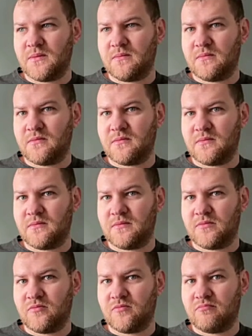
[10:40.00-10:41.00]

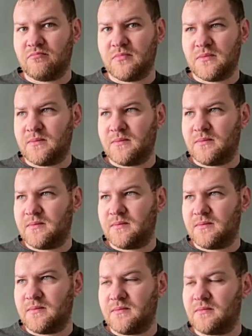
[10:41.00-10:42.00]

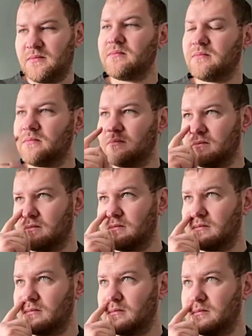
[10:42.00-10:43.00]

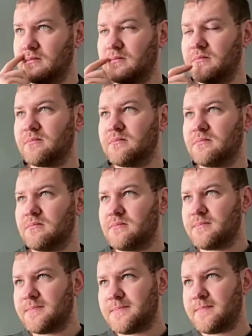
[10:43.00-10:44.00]

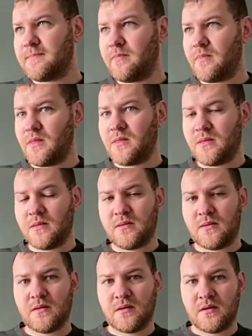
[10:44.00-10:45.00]

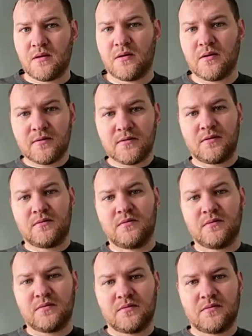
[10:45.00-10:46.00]

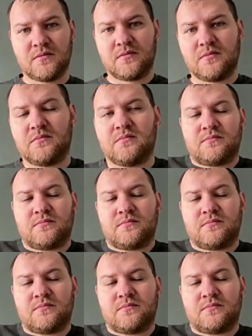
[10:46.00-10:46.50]
The person shown says nothing.